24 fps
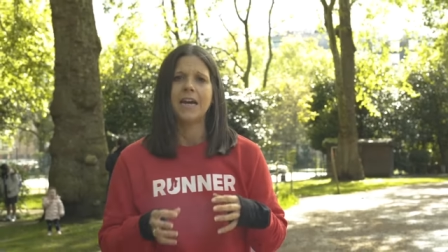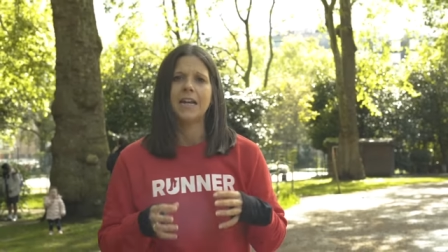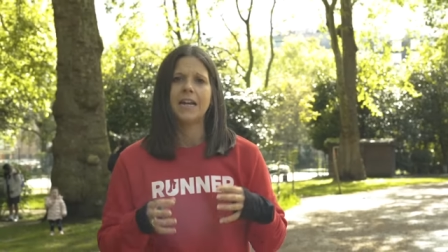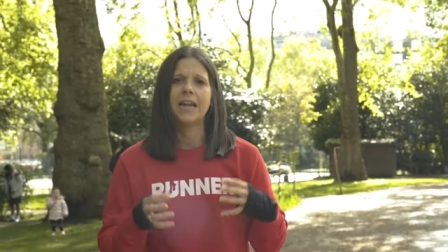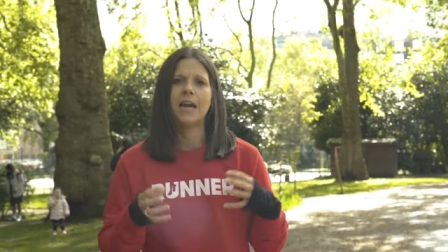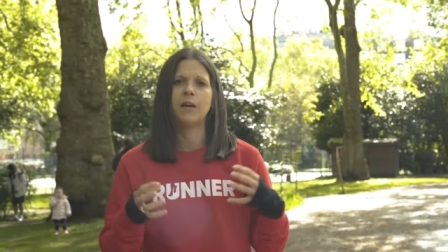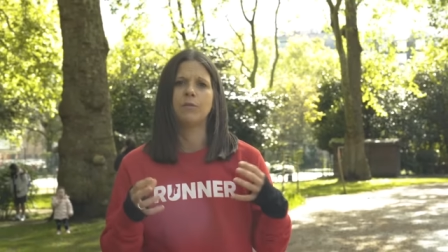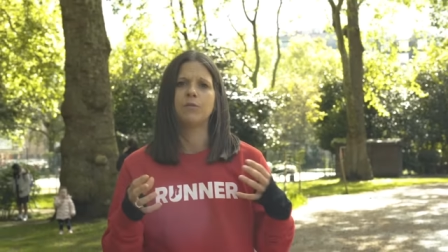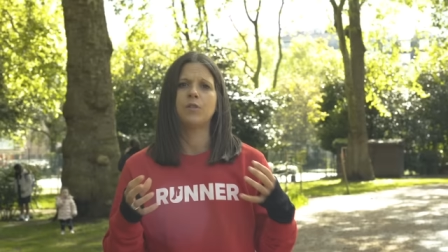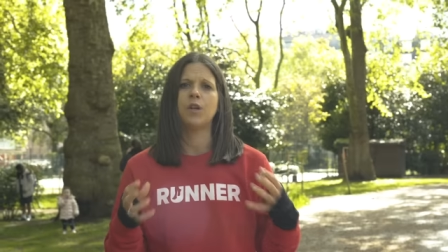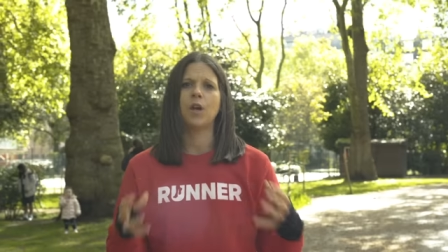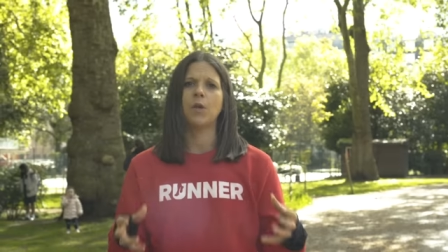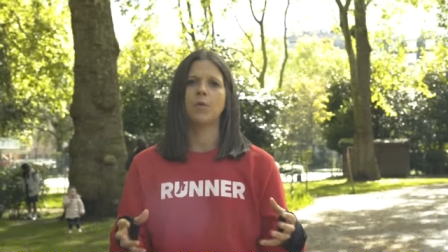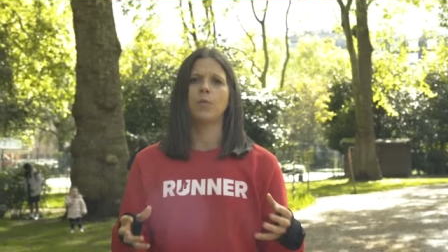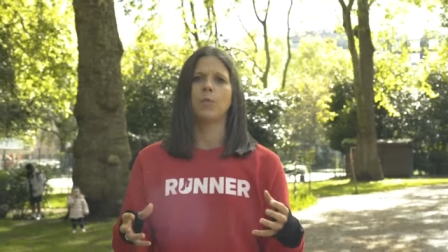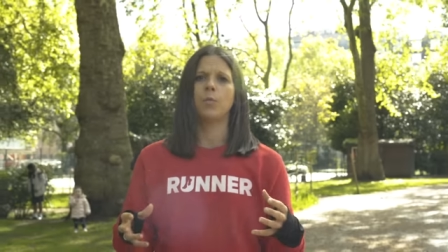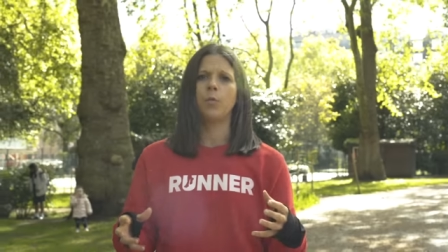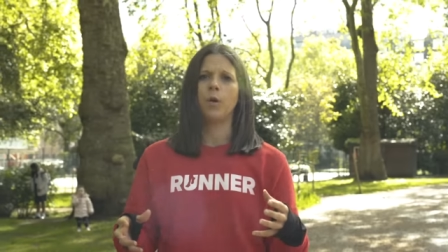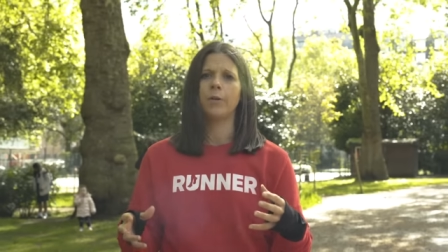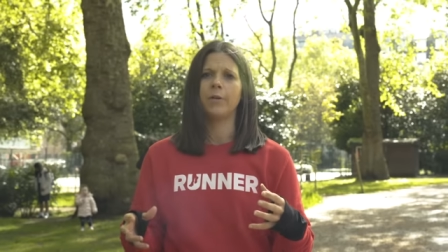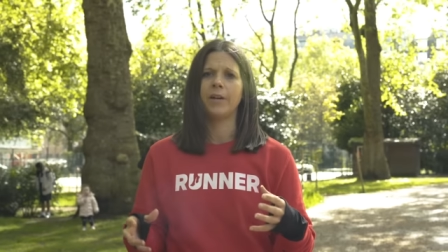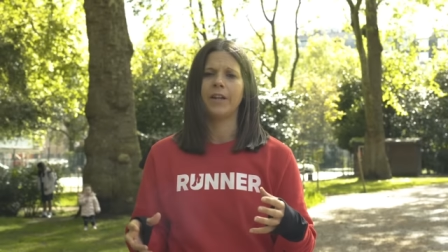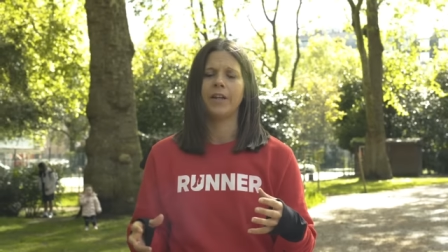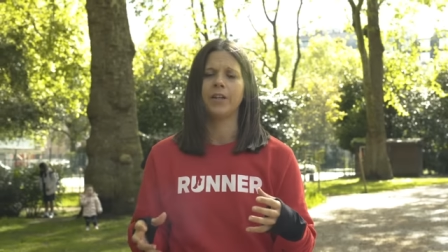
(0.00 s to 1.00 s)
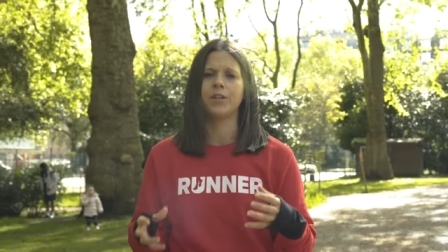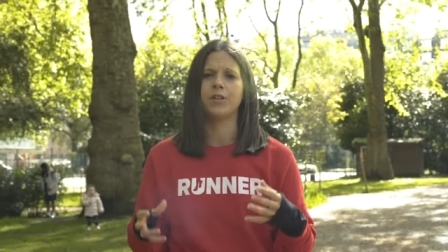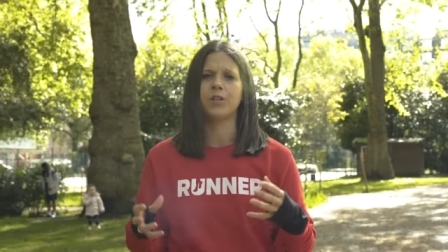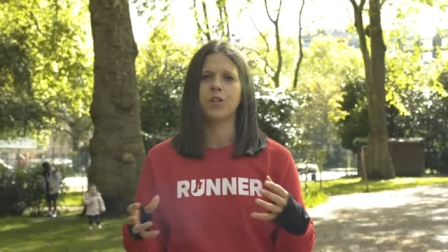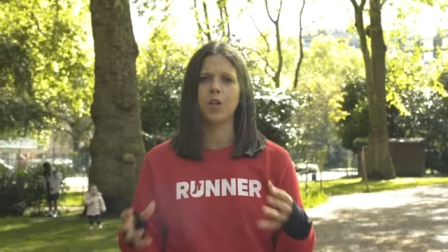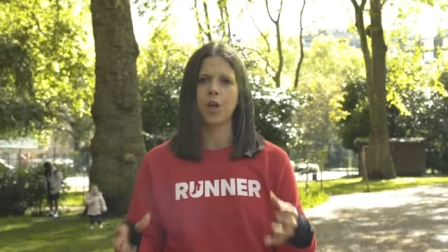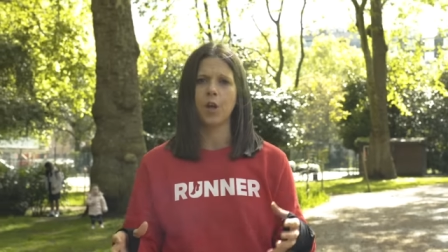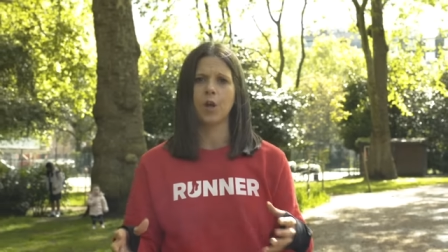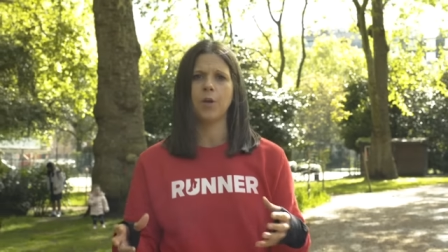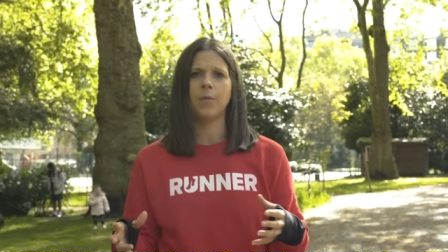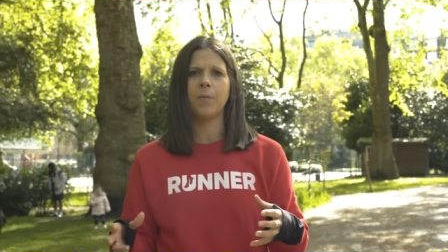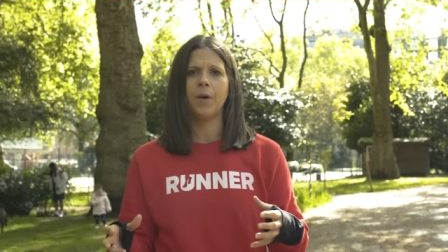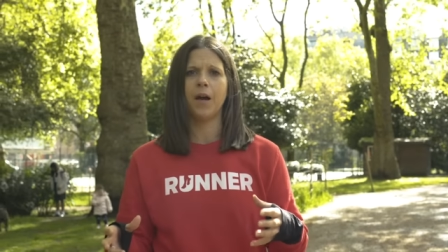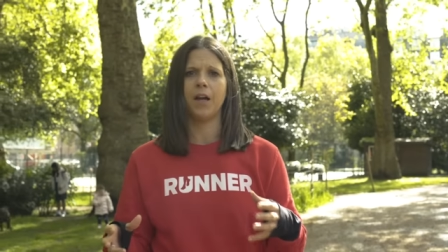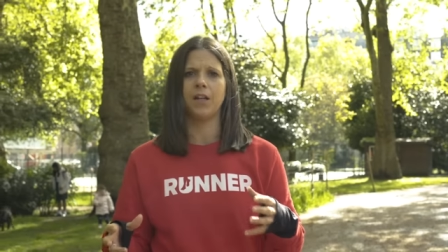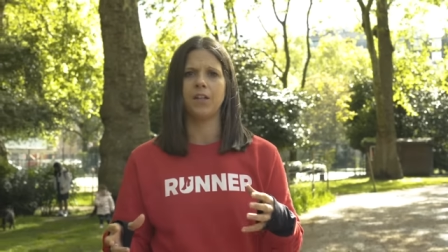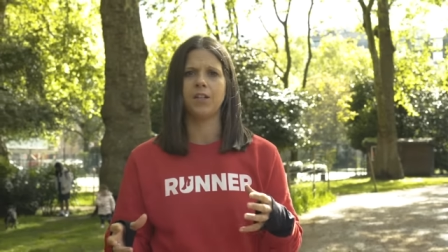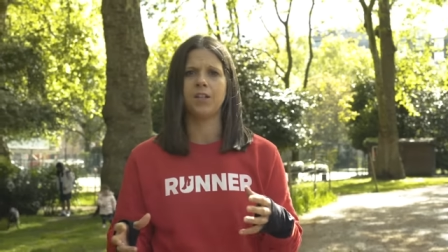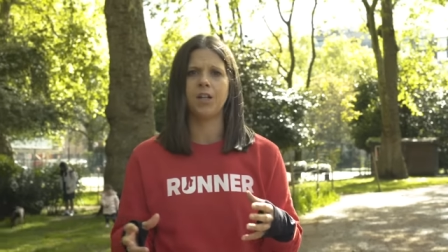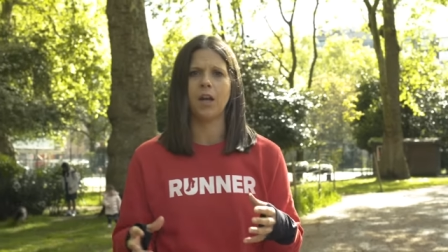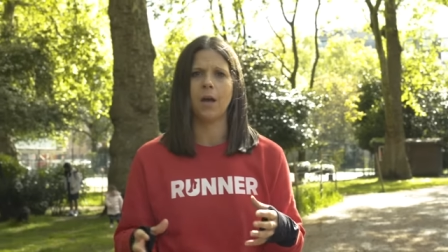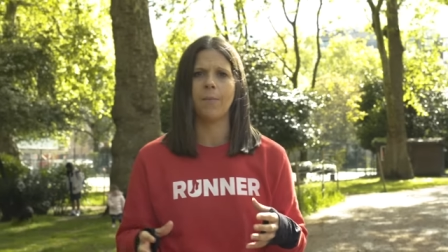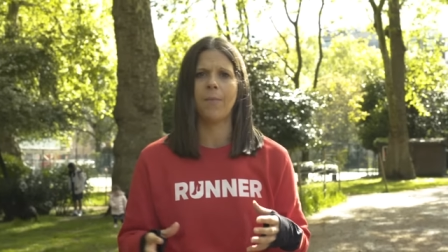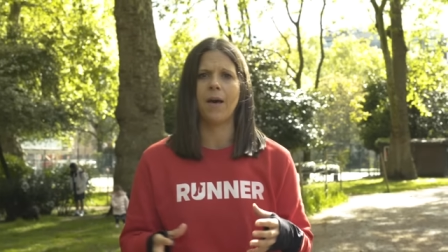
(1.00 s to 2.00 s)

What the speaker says: Now, don't worry too much